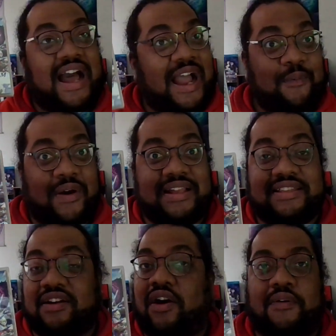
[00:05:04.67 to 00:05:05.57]
I wanted
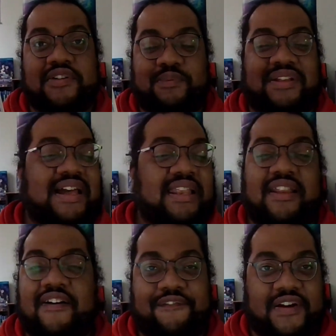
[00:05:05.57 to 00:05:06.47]
to always play. I
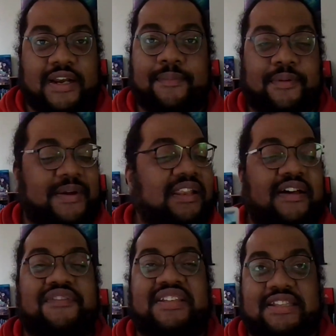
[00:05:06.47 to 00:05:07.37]
love Fire Emblem. I
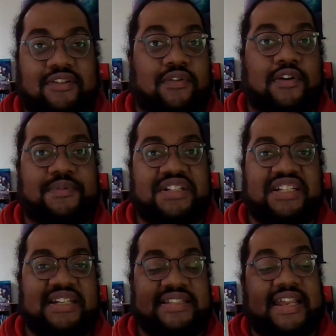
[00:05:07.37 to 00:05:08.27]
love tactical
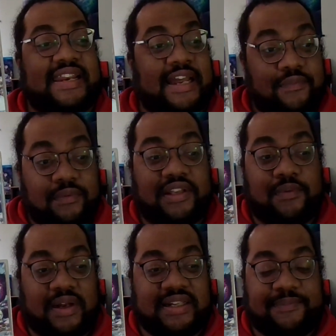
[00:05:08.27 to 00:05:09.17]
RPGs, and I really
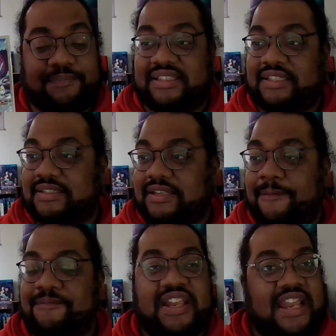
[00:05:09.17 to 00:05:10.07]
wanted to pick this
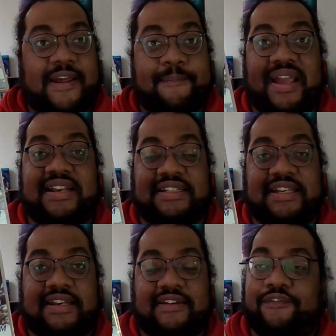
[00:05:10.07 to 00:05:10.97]
up. And I managed to
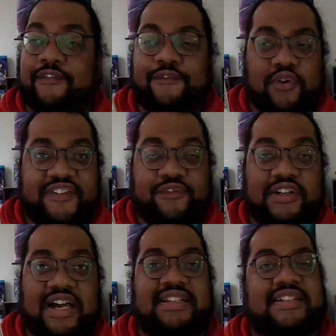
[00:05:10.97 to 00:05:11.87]
get it for
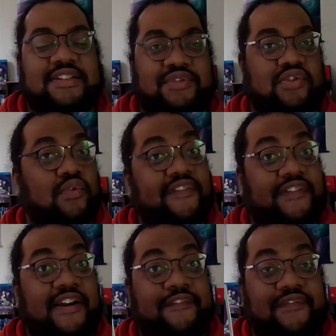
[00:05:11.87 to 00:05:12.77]
$44 because it was
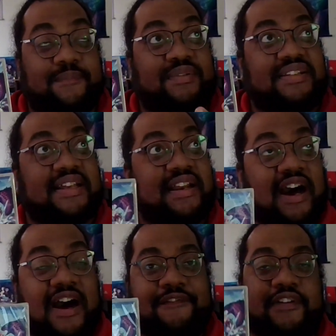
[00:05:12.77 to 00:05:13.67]
25%
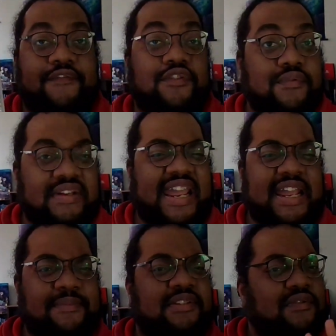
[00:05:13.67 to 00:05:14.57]
off of new
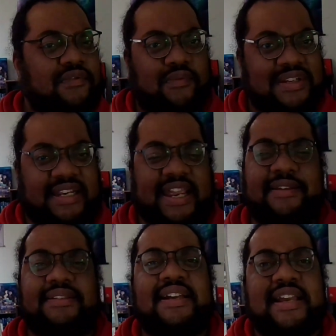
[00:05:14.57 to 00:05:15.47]
games, new Switch
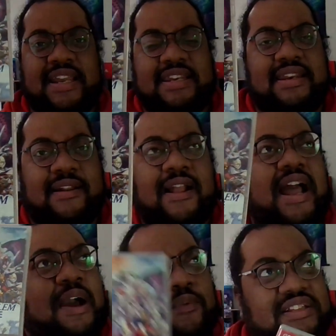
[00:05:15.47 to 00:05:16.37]
games. And
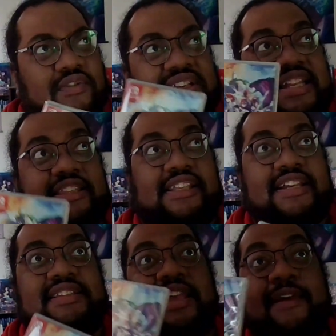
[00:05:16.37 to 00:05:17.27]
I was going to get
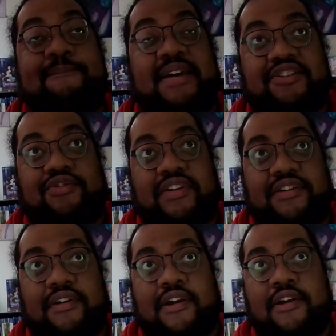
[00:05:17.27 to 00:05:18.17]
this and
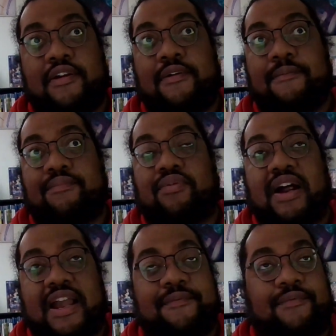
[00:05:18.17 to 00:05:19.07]
Metroid
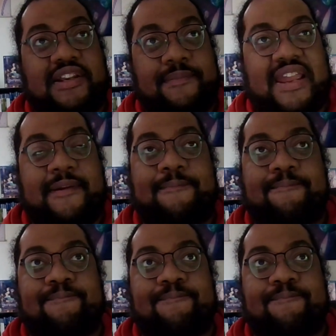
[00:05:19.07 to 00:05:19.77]
Prime Remake,